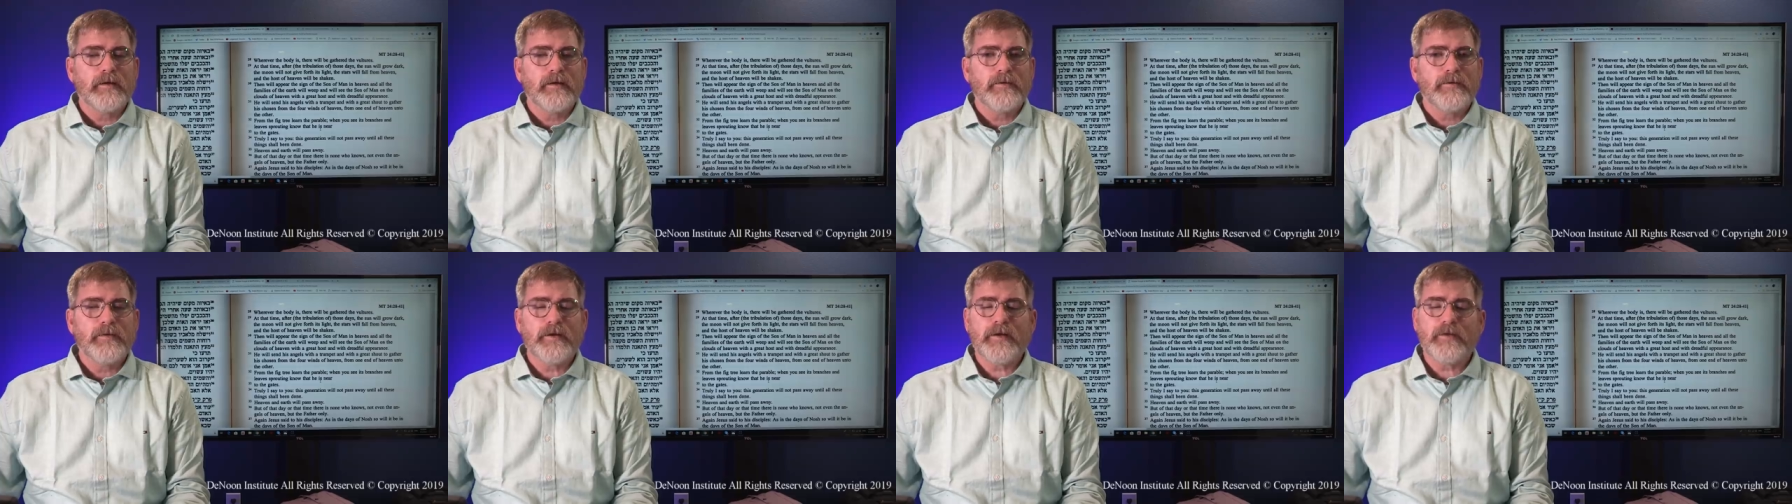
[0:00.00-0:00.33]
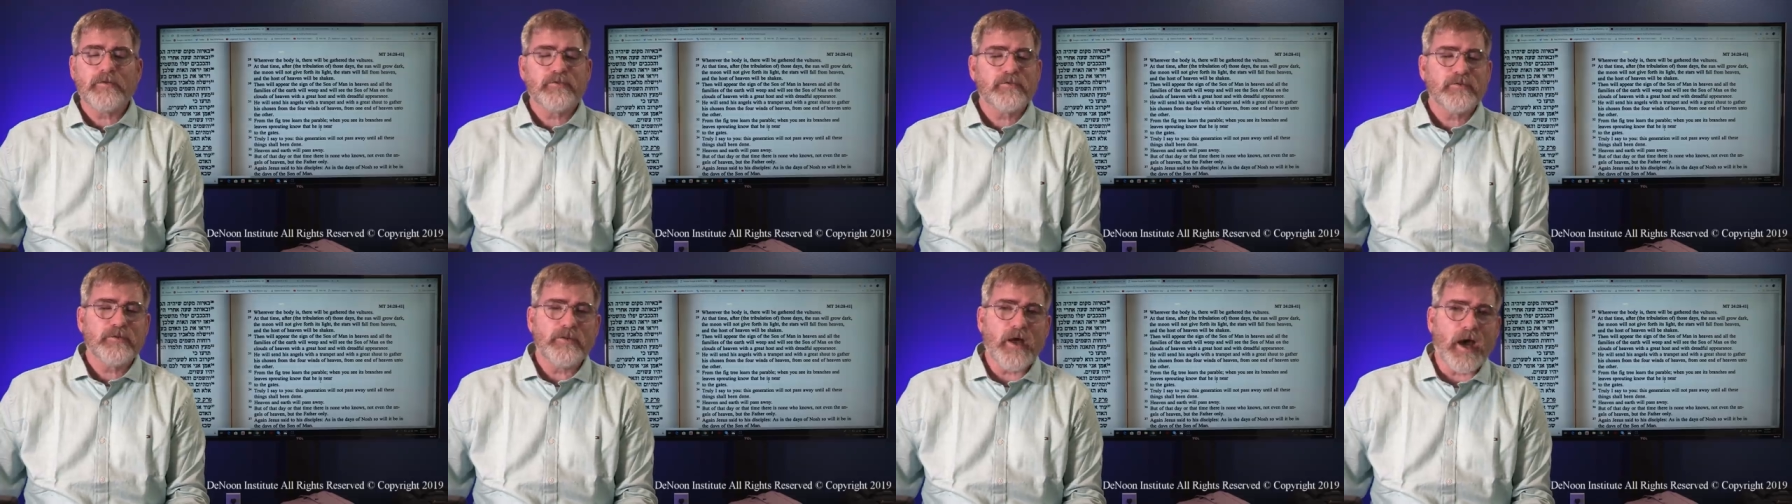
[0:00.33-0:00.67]
that
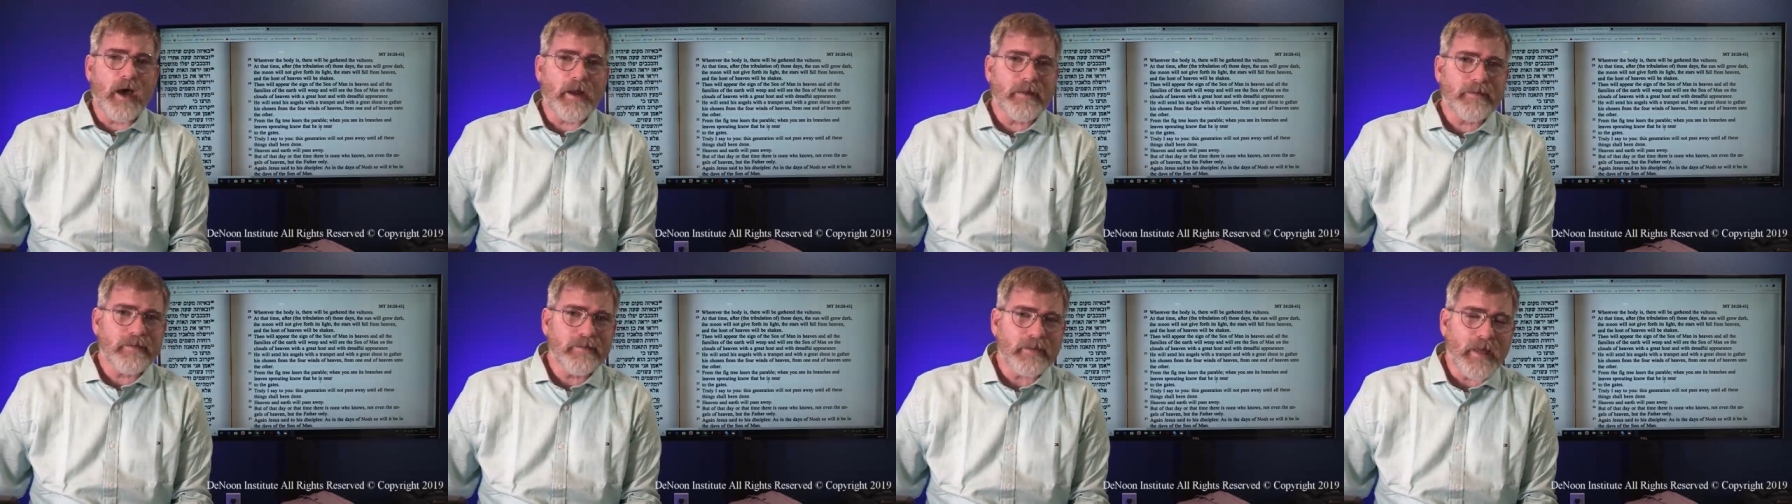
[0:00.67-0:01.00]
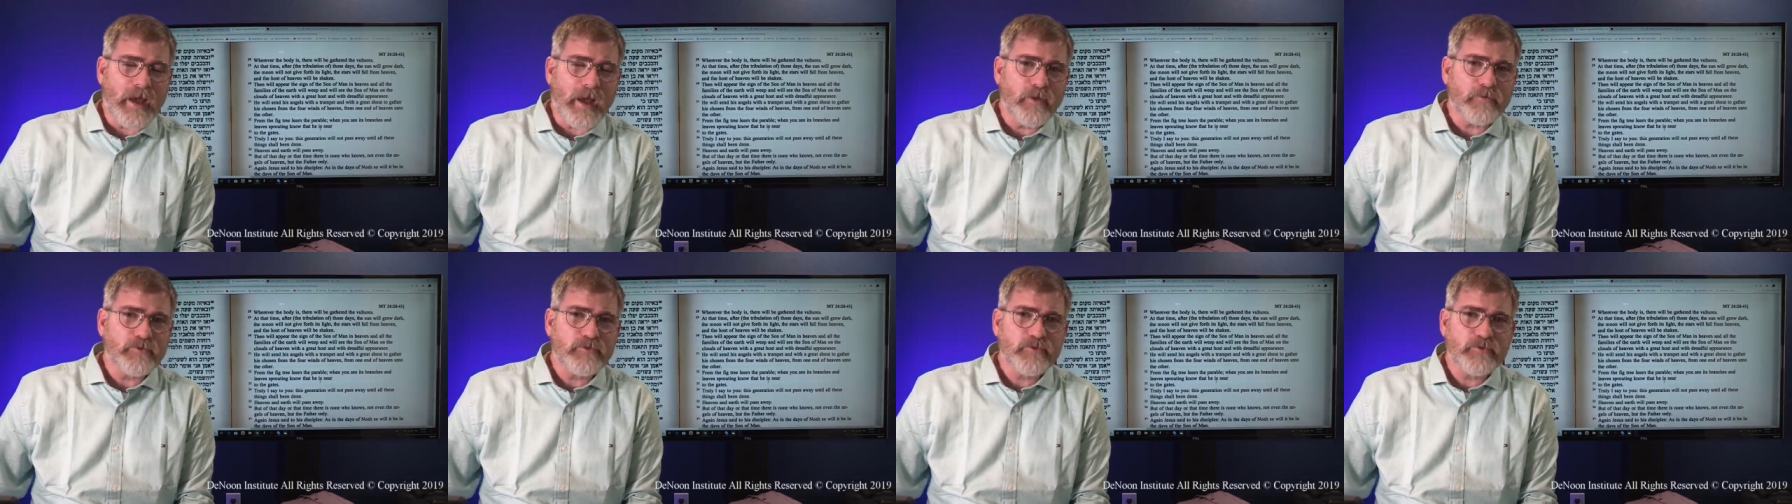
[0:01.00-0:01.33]
has not
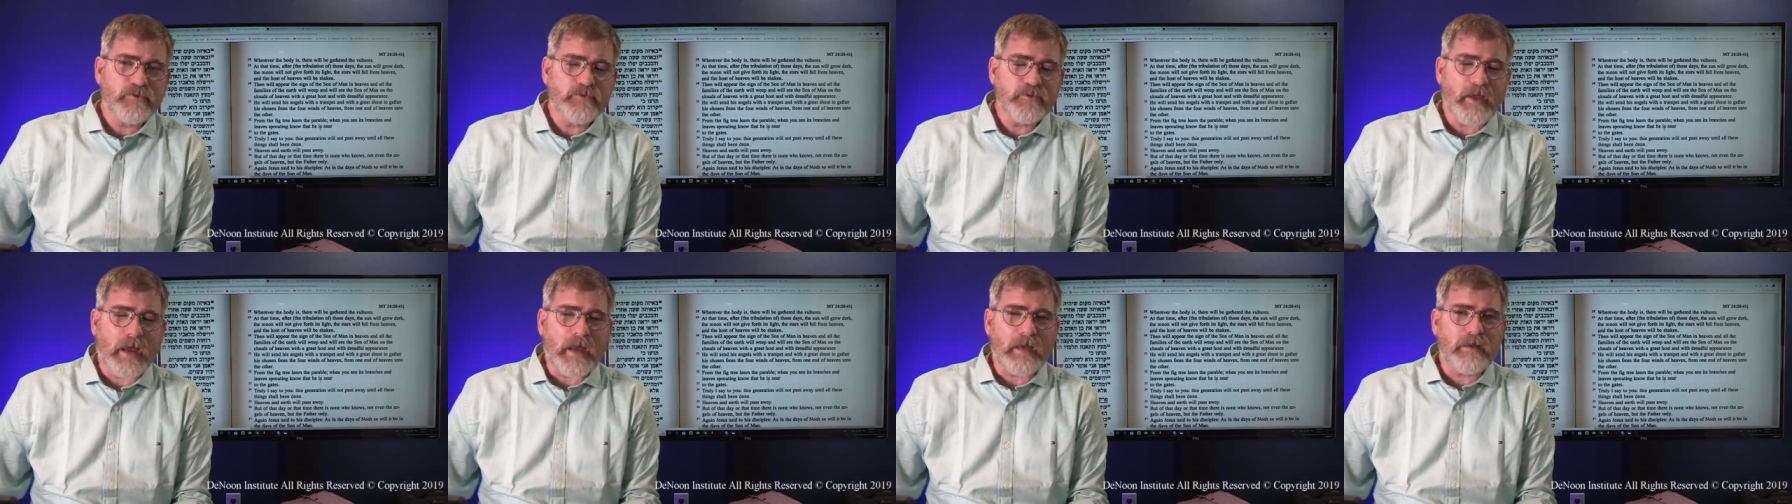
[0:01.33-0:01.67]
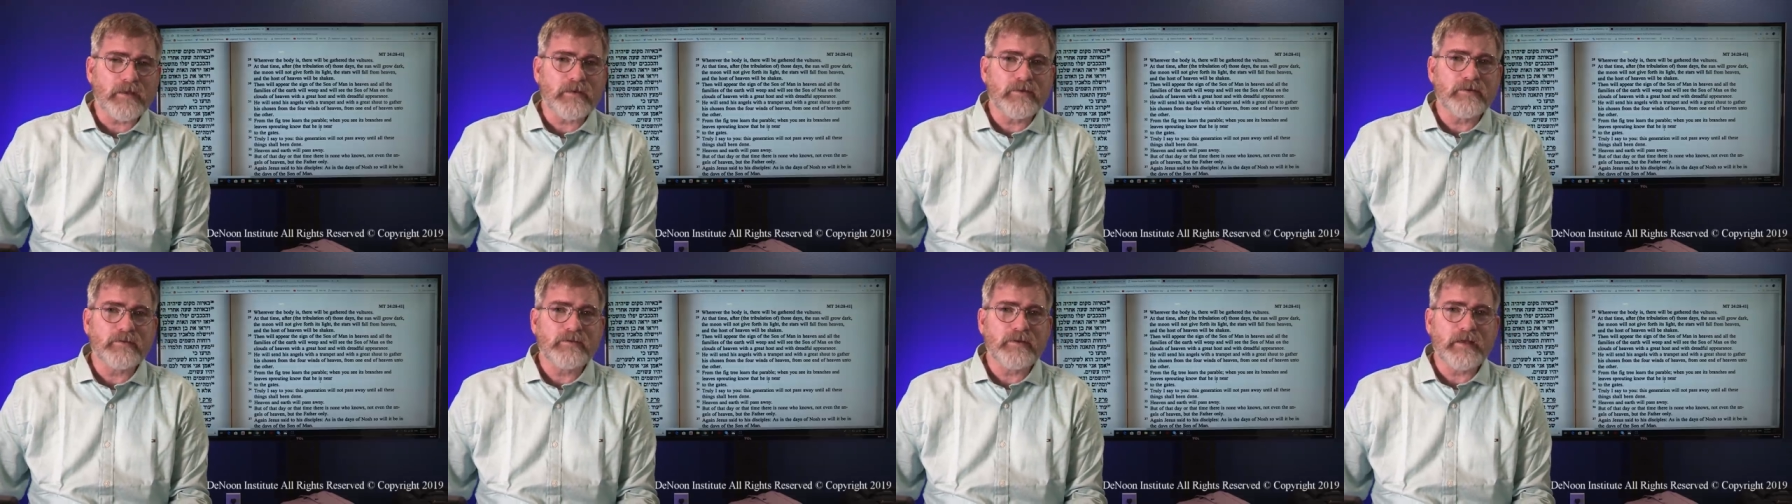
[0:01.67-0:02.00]
allowed
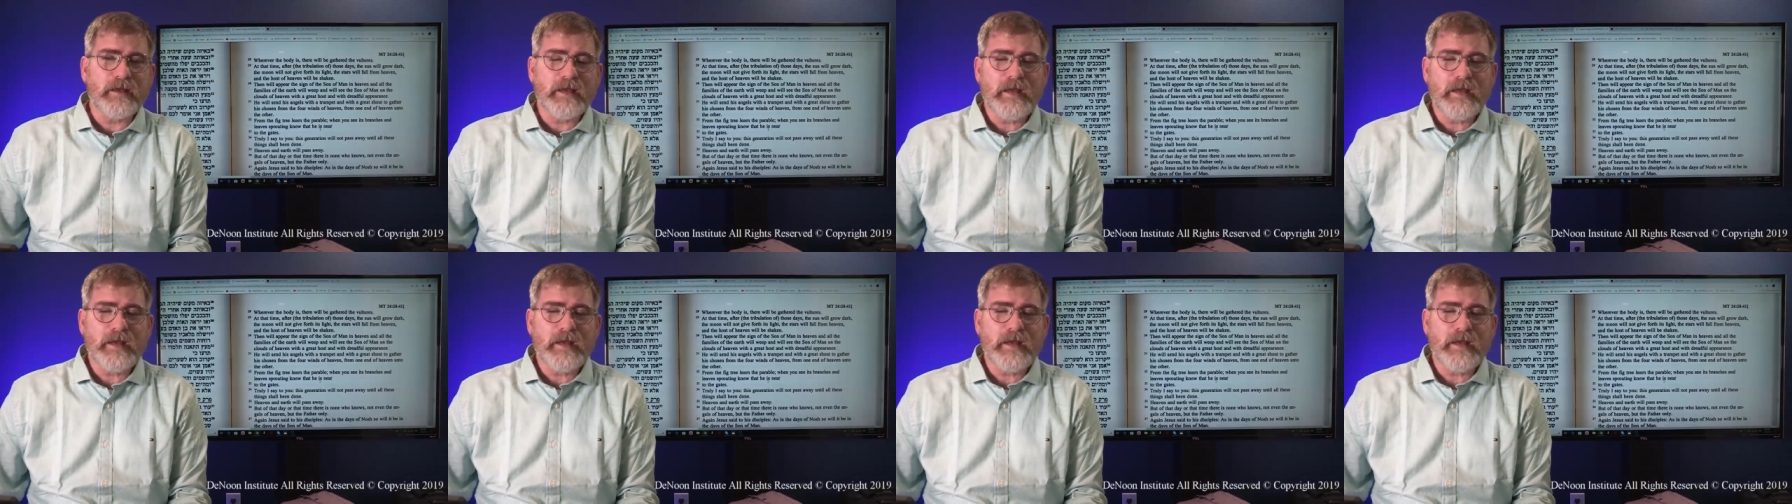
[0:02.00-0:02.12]
Satan to